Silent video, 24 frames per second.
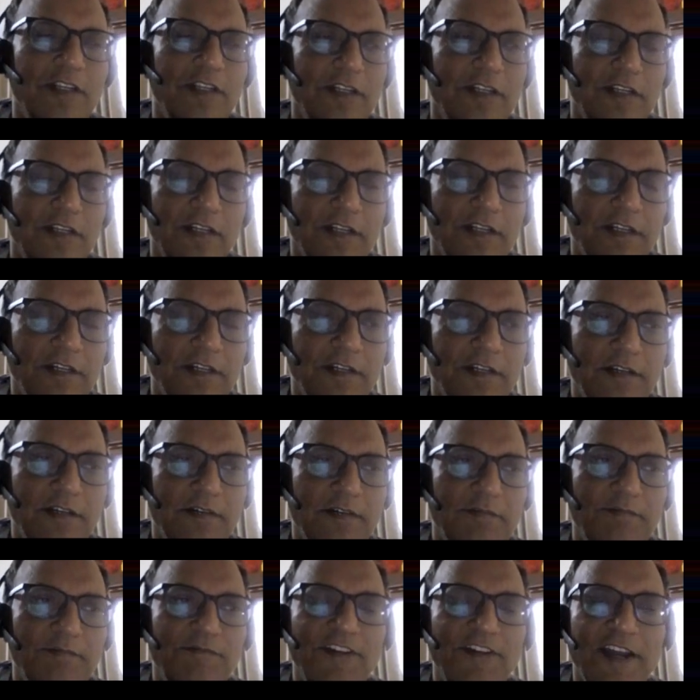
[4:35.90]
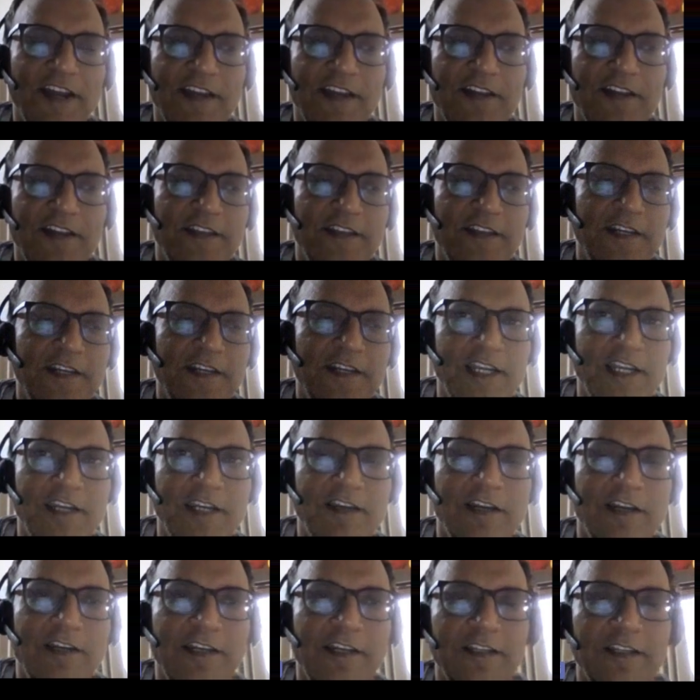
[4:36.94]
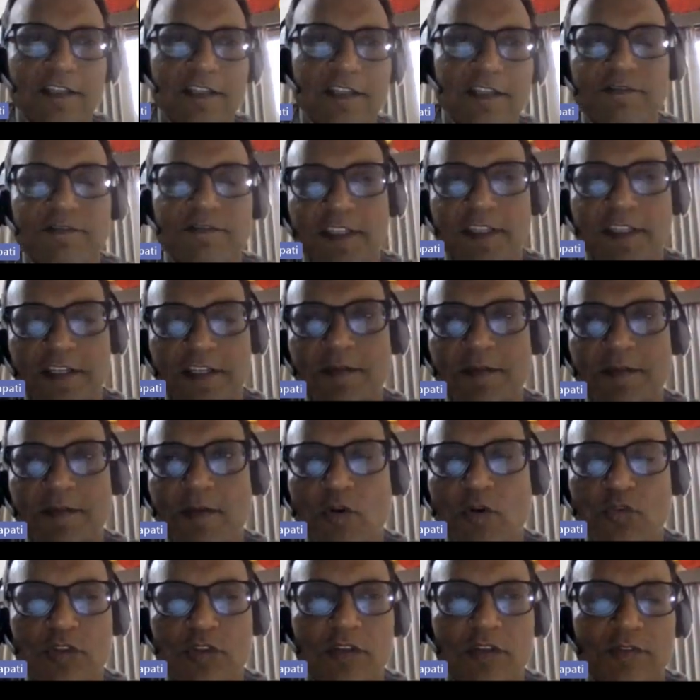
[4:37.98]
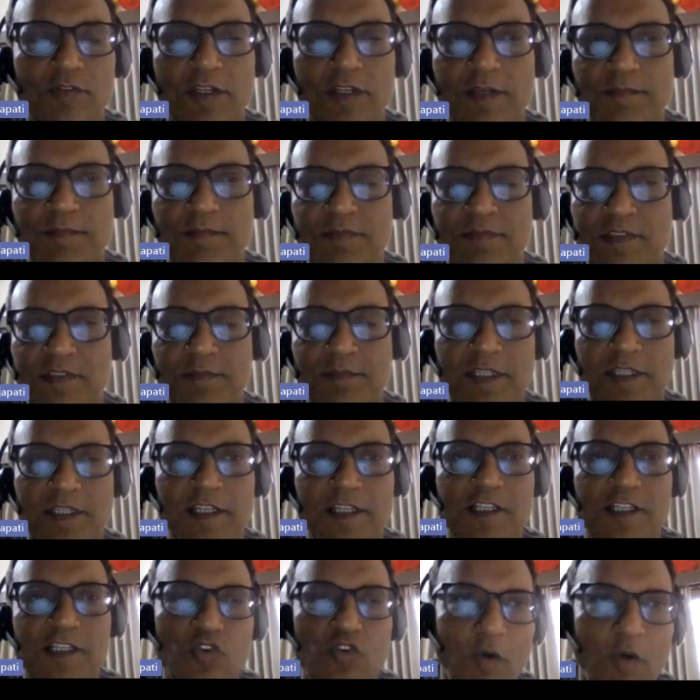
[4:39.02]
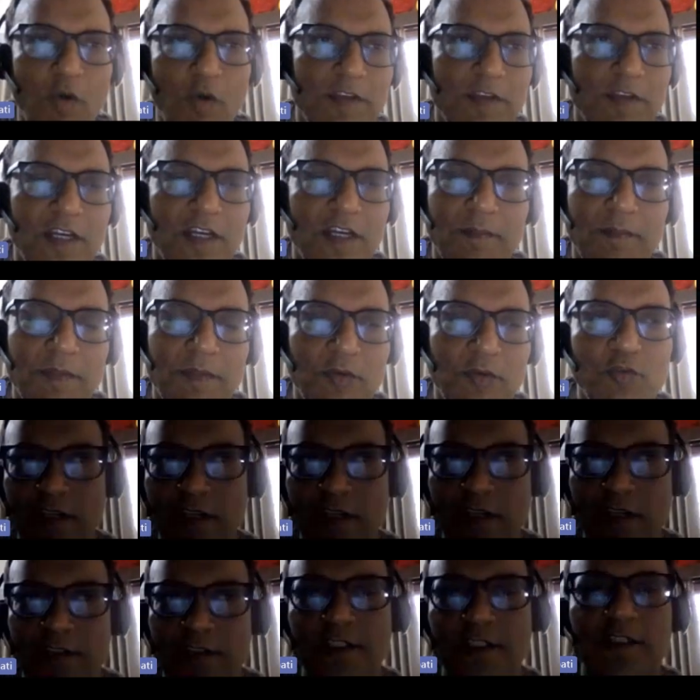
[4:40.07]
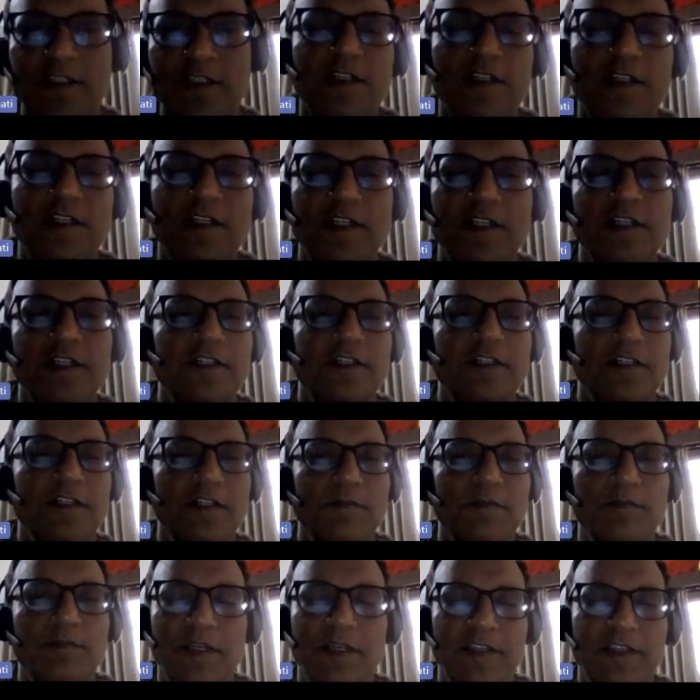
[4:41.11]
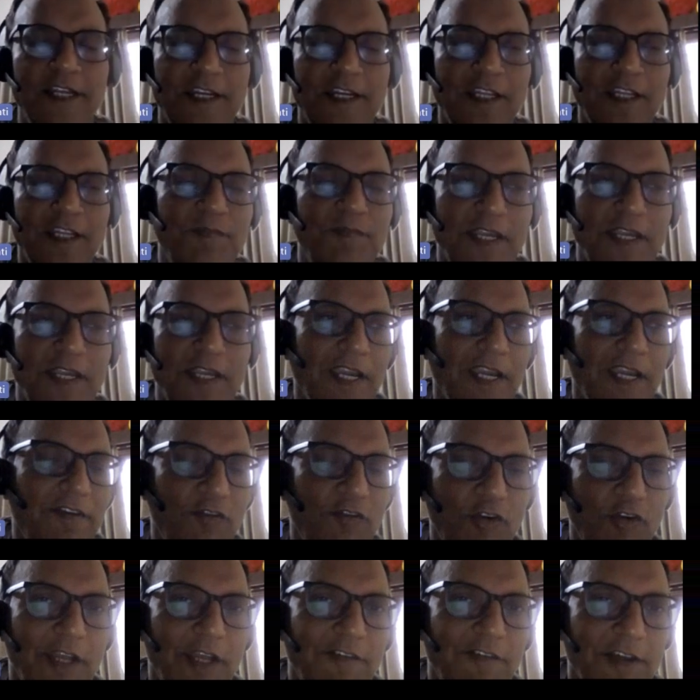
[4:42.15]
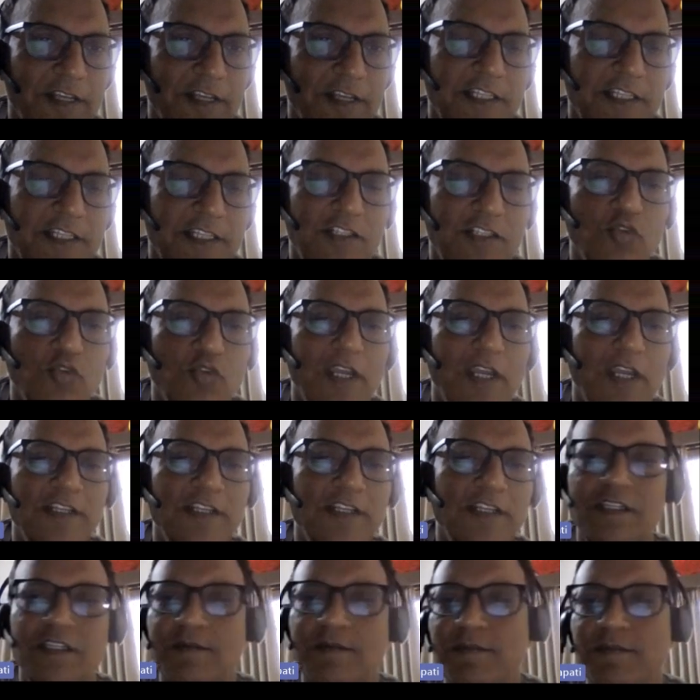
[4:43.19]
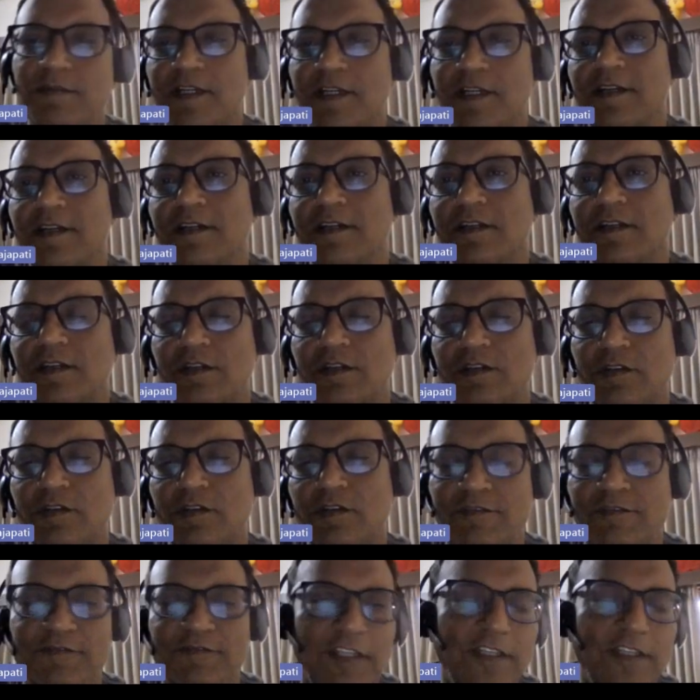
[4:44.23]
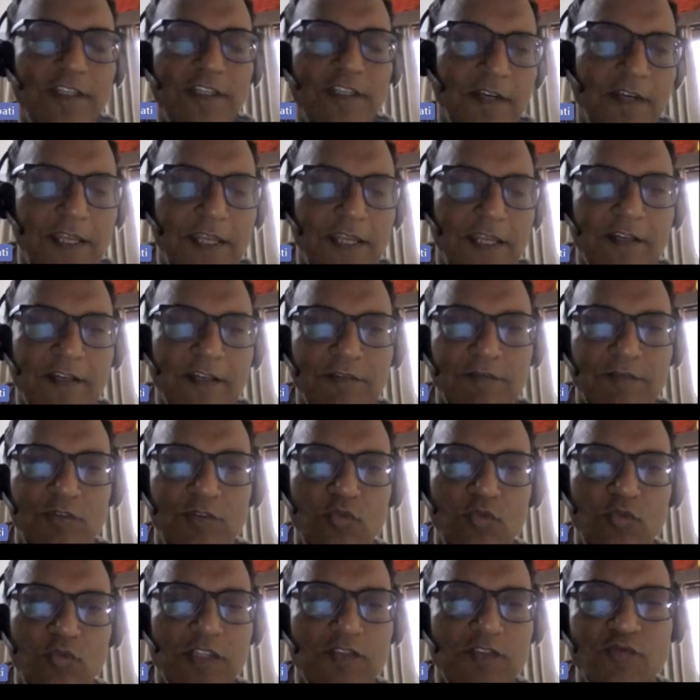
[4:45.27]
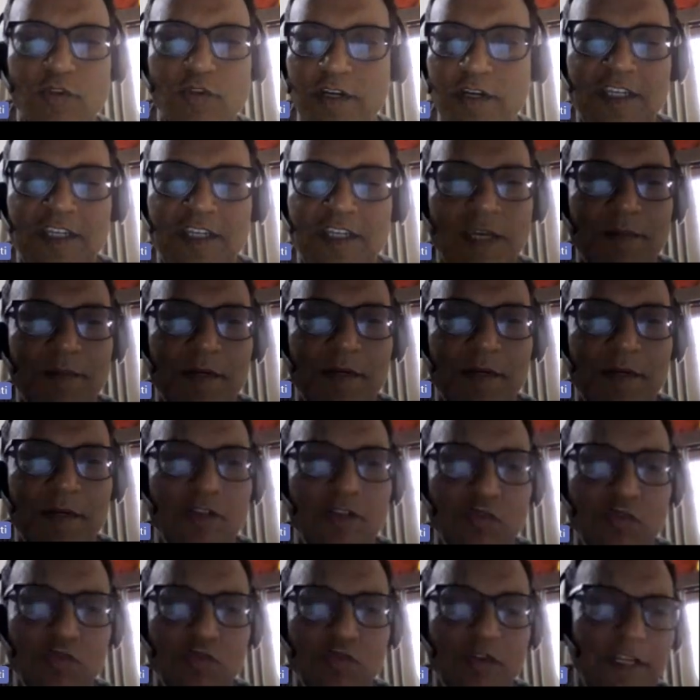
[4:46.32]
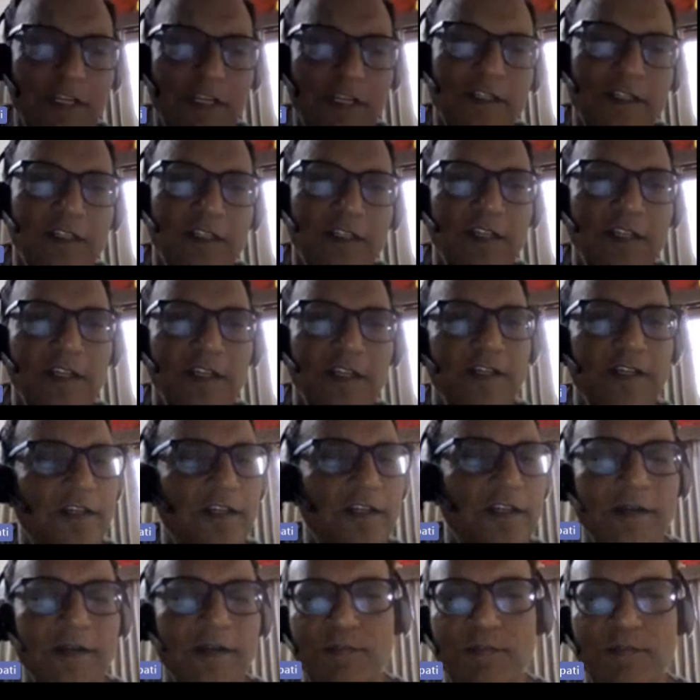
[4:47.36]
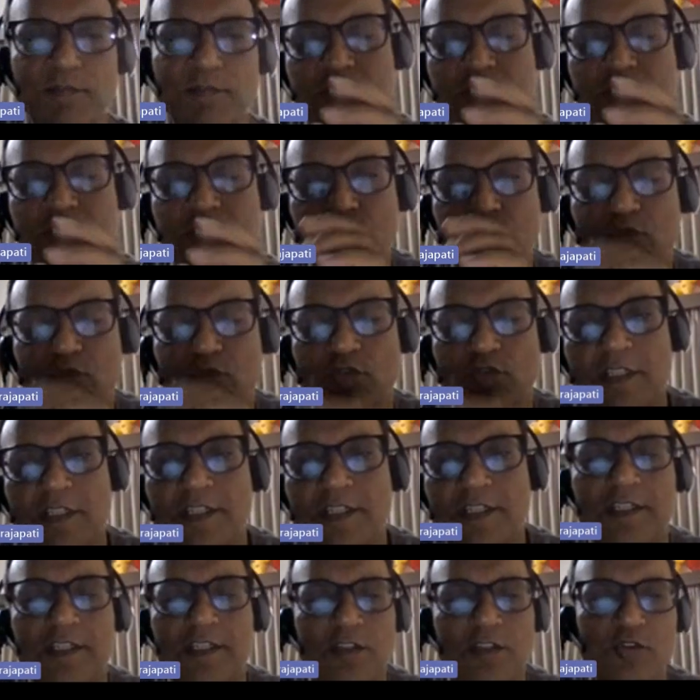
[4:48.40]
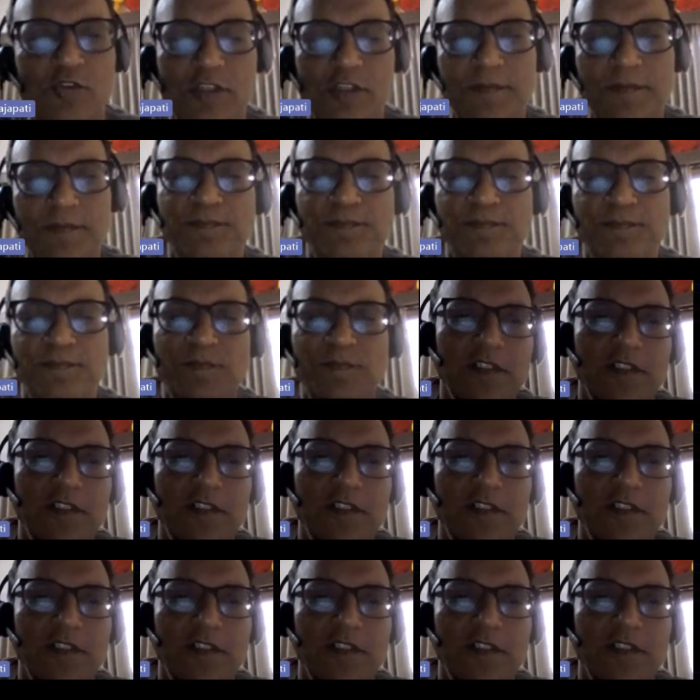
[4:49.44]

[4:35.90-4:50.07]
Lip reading: will fire that and collect the weather about the if something is storming coming or nothing. But that API I will not have access, so I just make a weather like today's what is temperature over there and post to the that user.